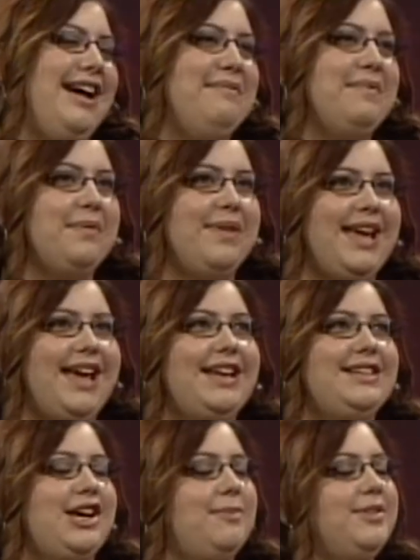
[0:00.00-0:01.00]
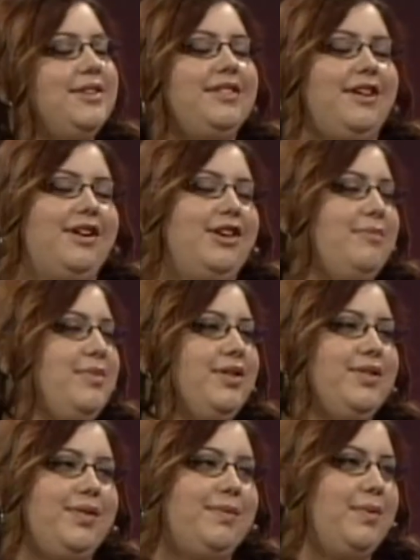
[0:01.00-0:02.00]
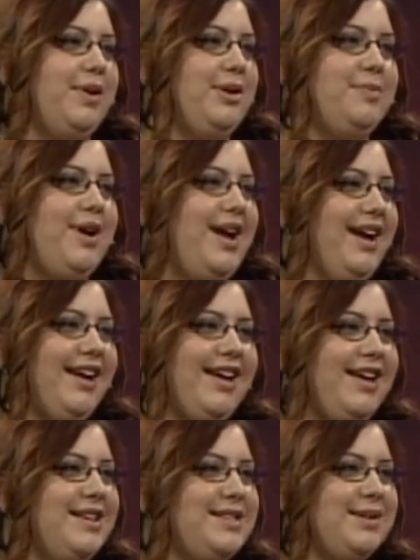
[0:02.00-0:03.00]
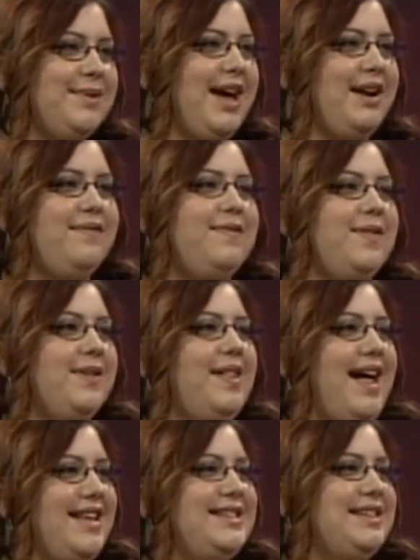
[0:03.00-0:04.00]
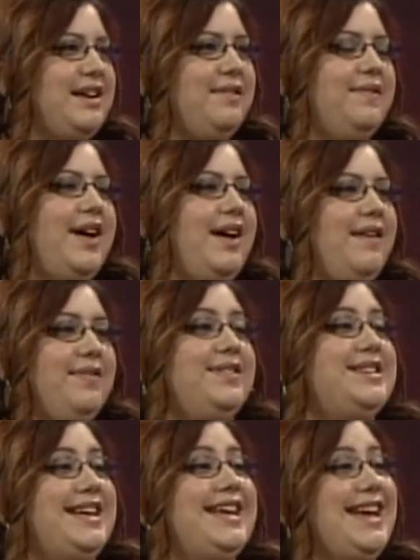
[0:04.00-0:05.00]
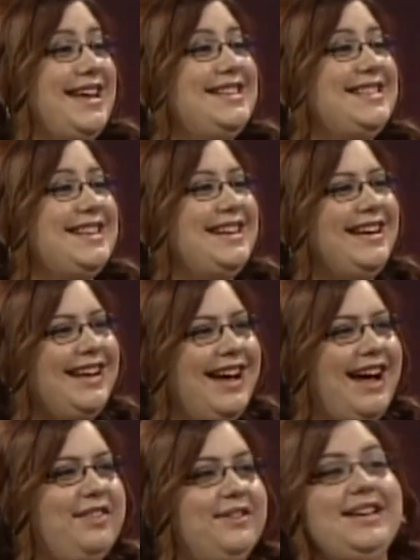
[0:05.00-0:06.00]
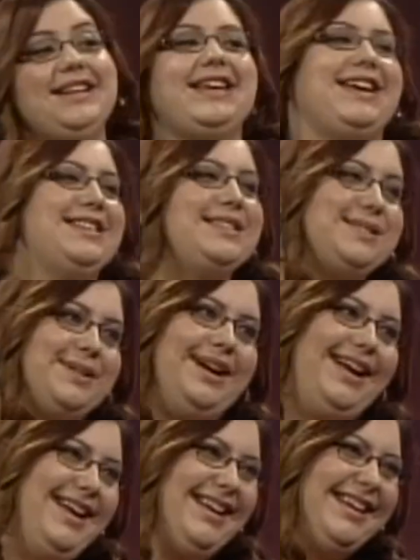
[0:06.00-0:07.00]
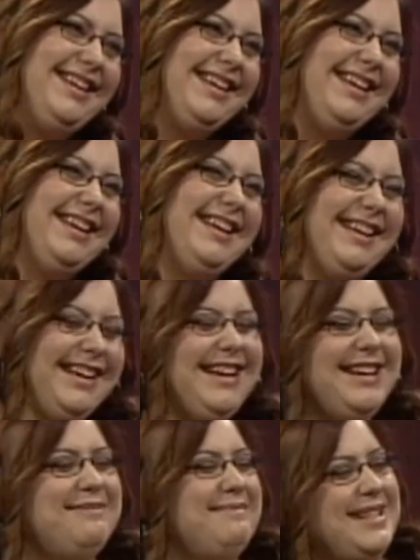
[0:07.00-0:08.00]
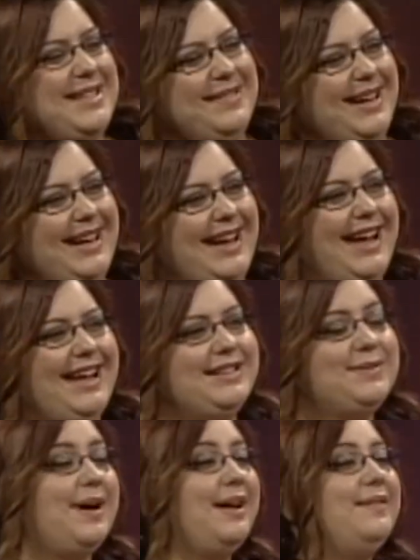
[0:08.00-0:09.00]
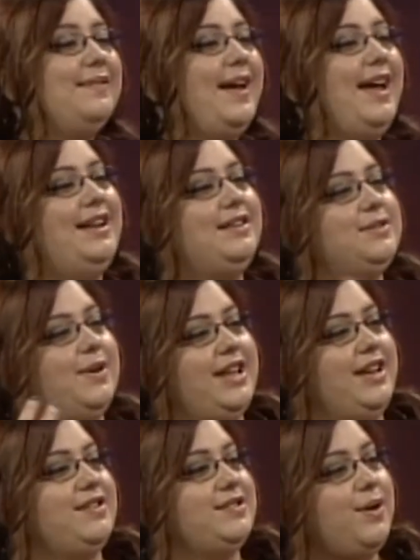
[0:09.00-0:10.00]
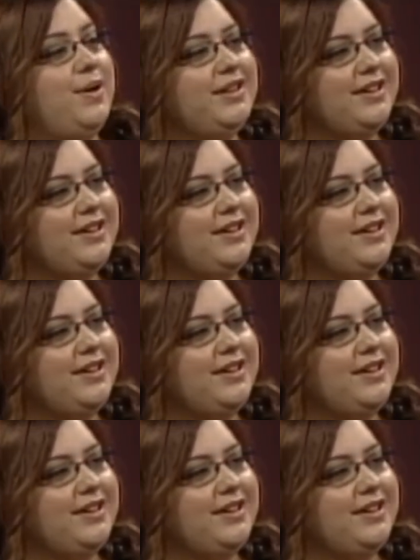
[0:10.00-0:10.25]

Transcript: We doubled our numbers from the winter break, so we had a full class of 13 kids, 13 teens, sorry, between 12 and 20 years old.